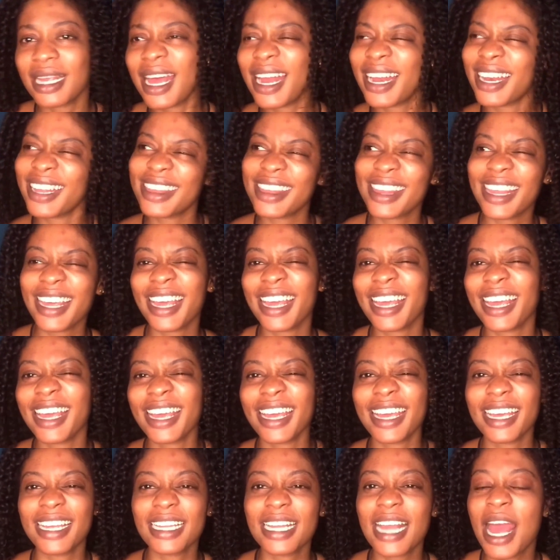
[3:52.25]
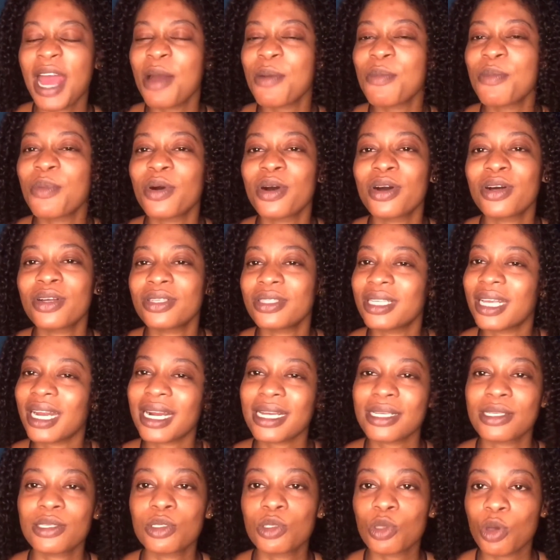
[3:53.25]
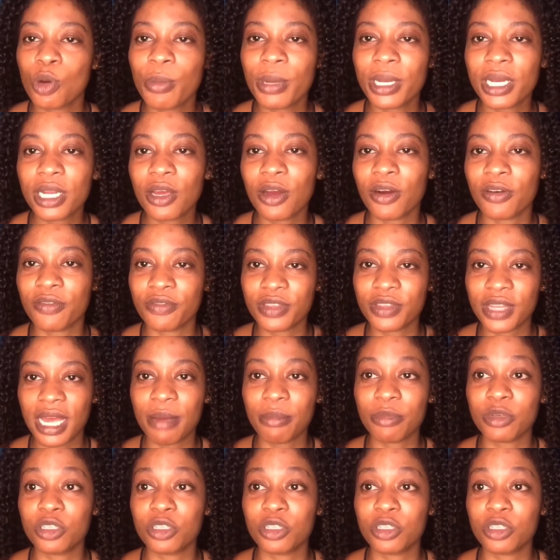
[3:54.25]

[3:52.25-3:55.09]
anything, but there are so many of them.